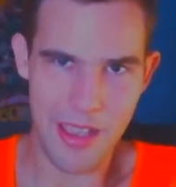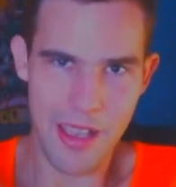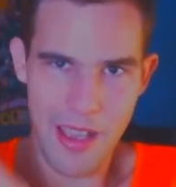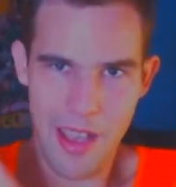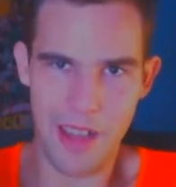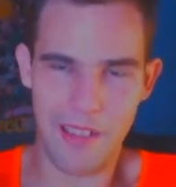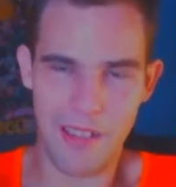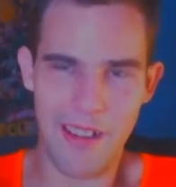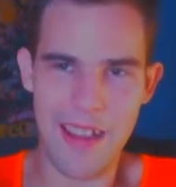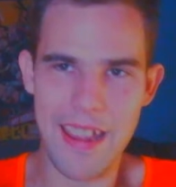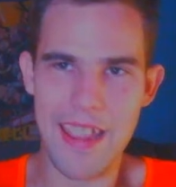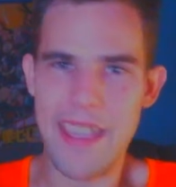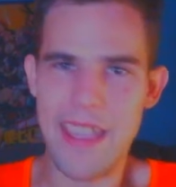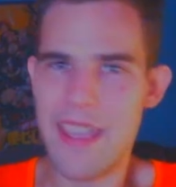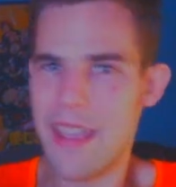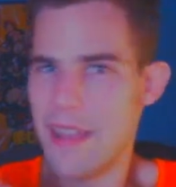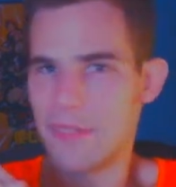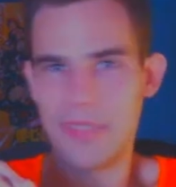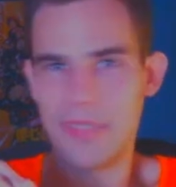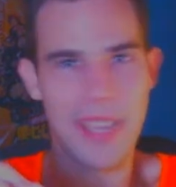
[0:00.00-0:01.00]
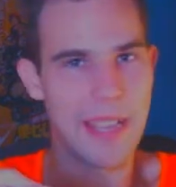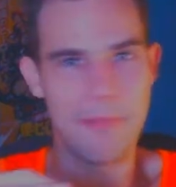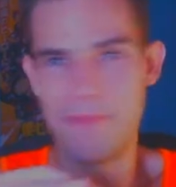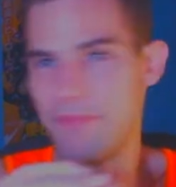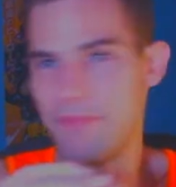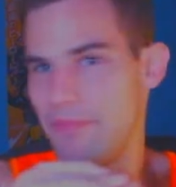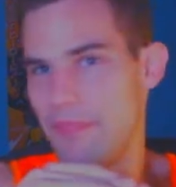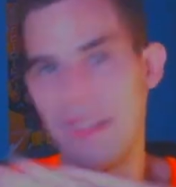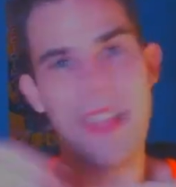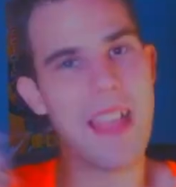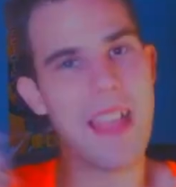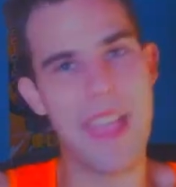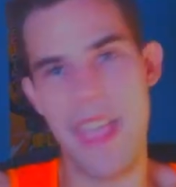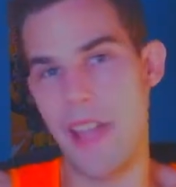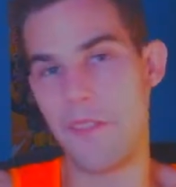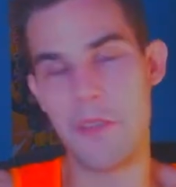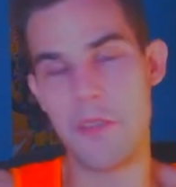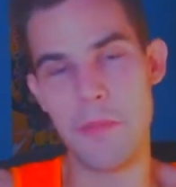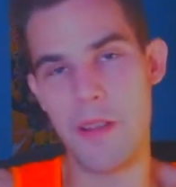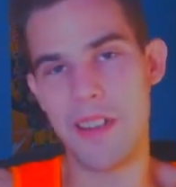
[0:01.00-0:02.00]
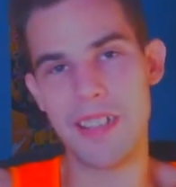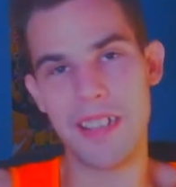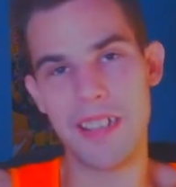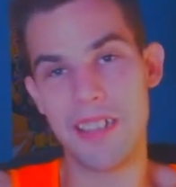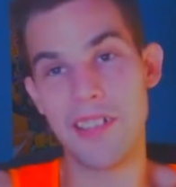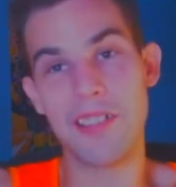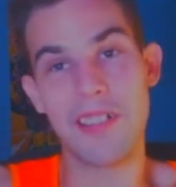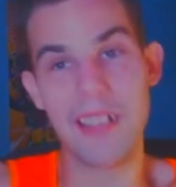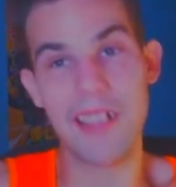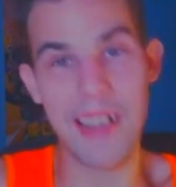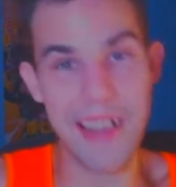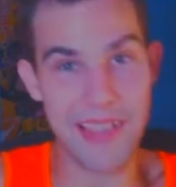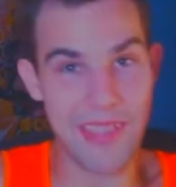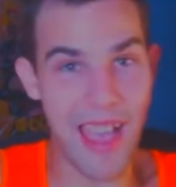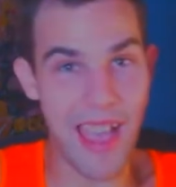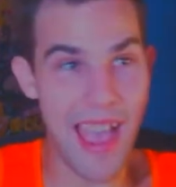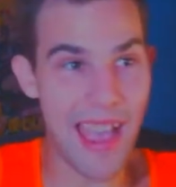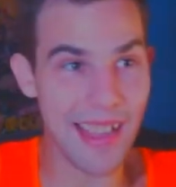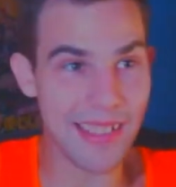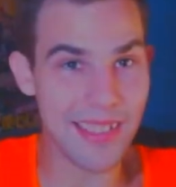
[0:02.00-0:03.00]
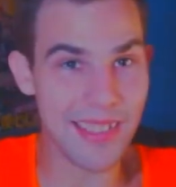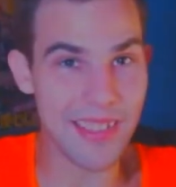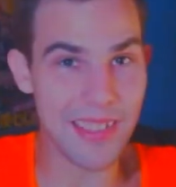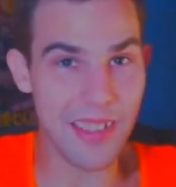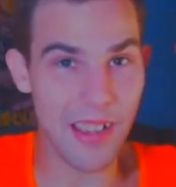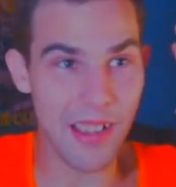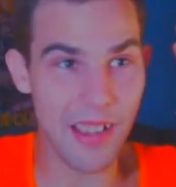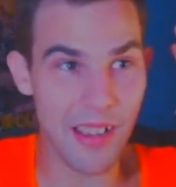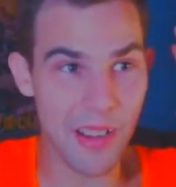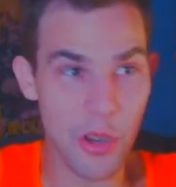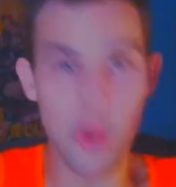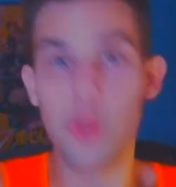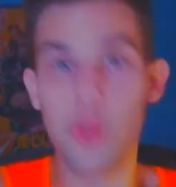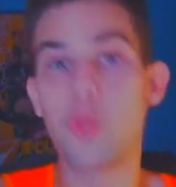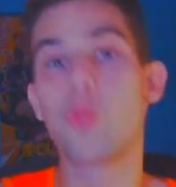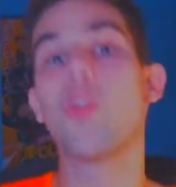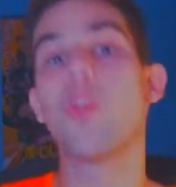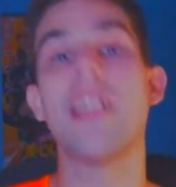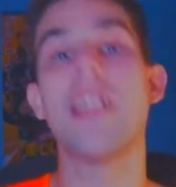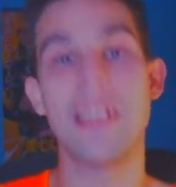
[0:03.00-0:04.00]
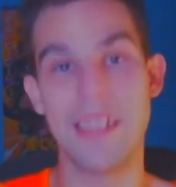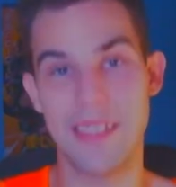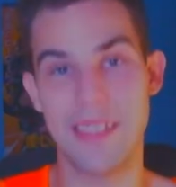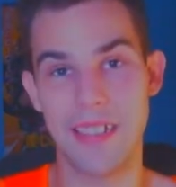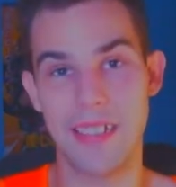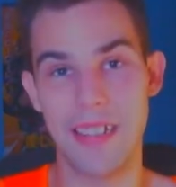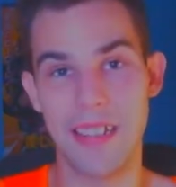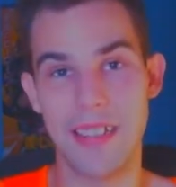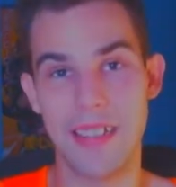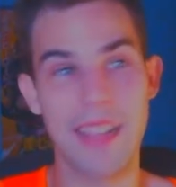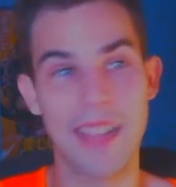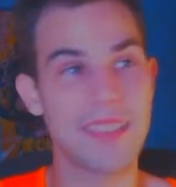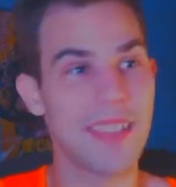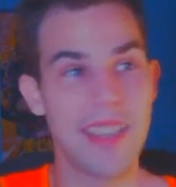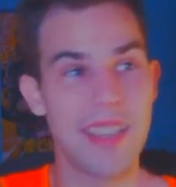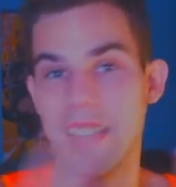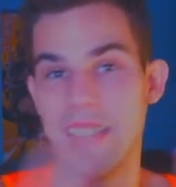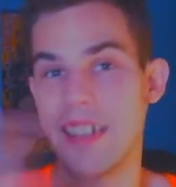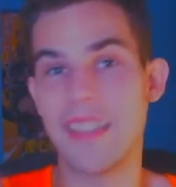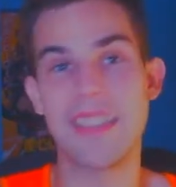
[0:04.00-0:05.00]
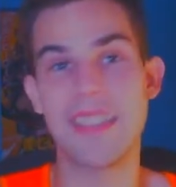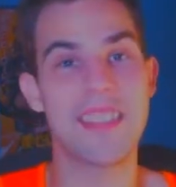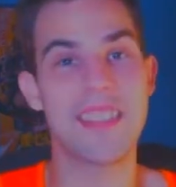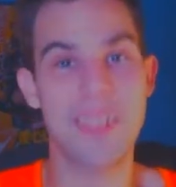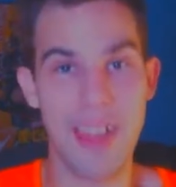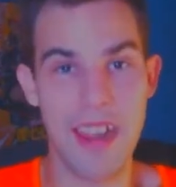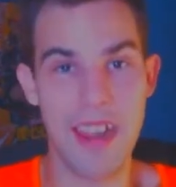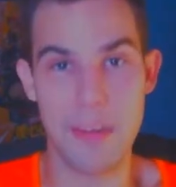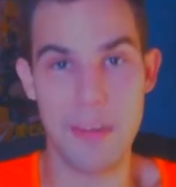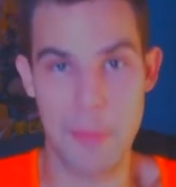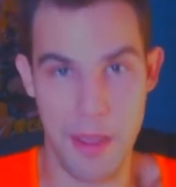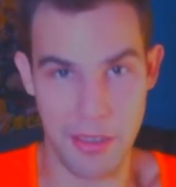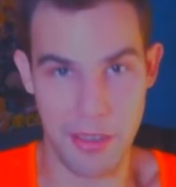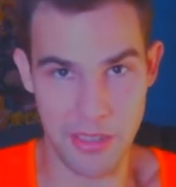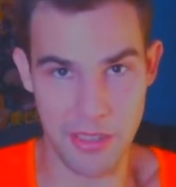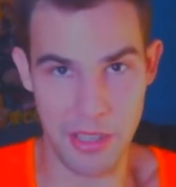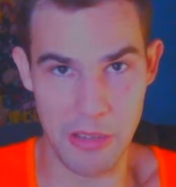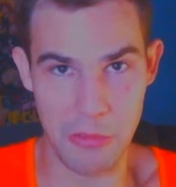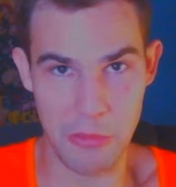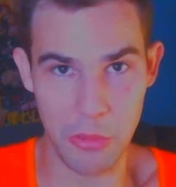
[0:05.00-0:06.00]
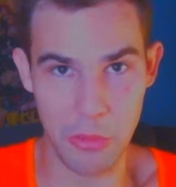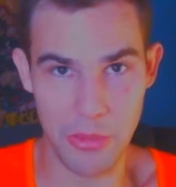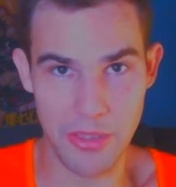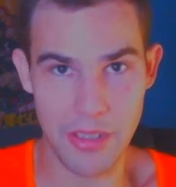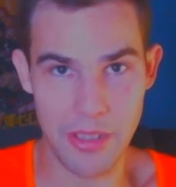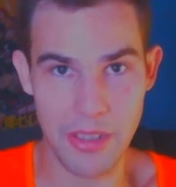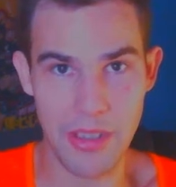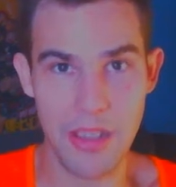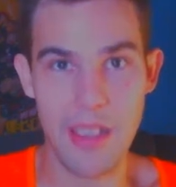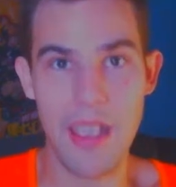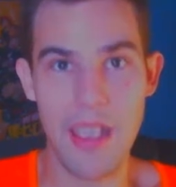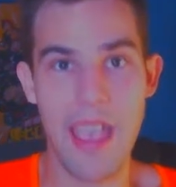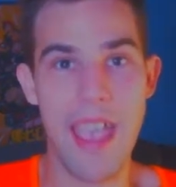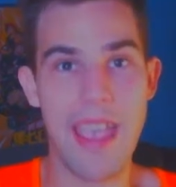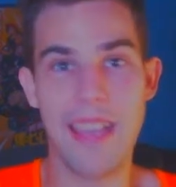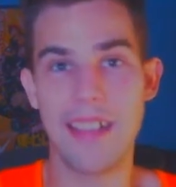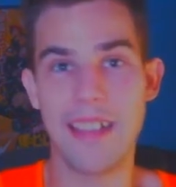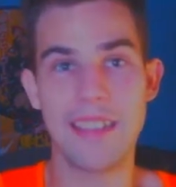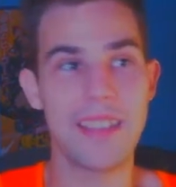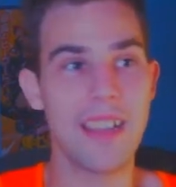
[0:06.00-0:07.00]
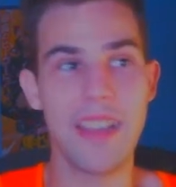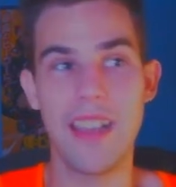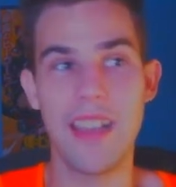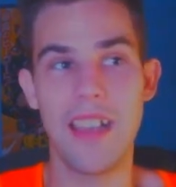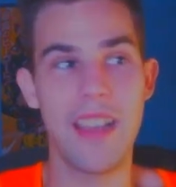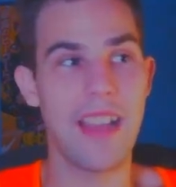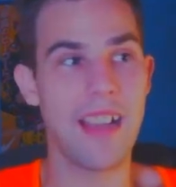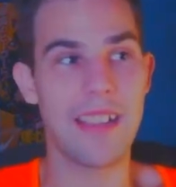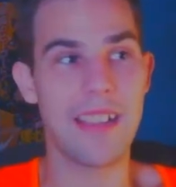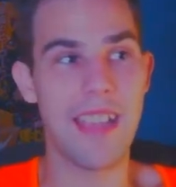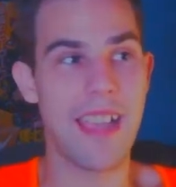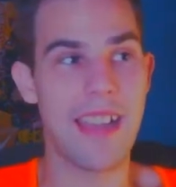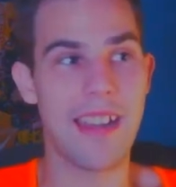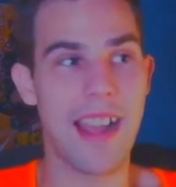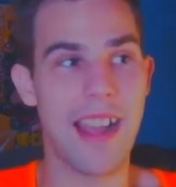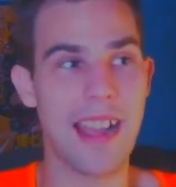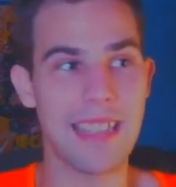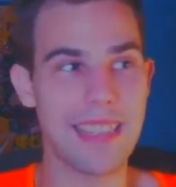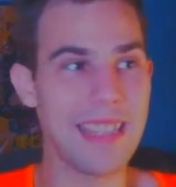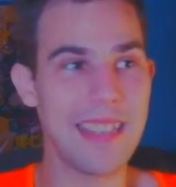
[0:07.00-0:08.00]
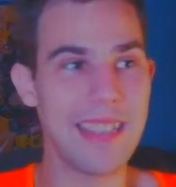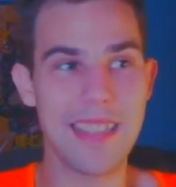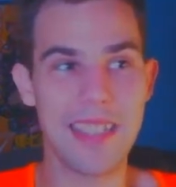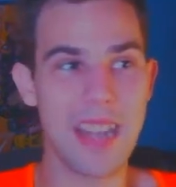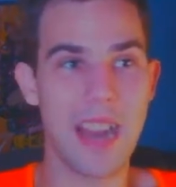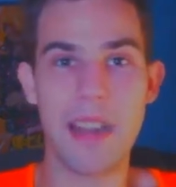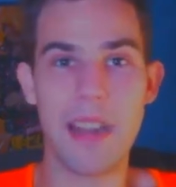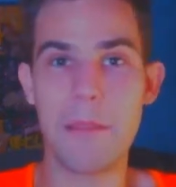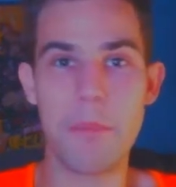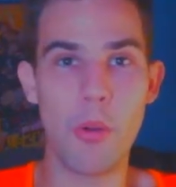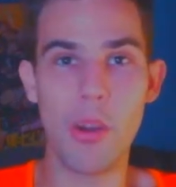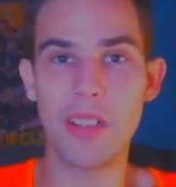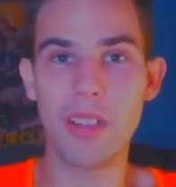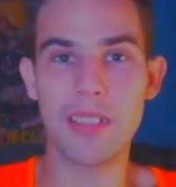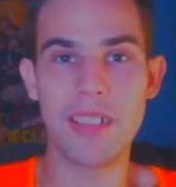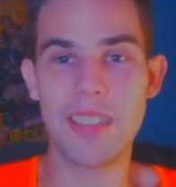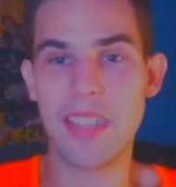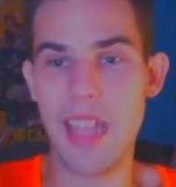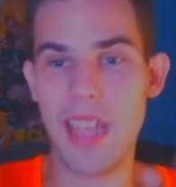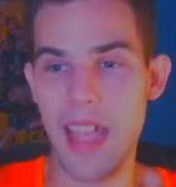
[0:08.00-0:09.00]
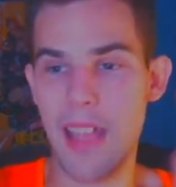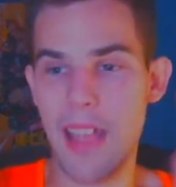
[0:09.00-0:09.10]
All right? Like everybody can agree that's crazy. That's like an insane amount of sequels. And again, I think it's kind of pointless to have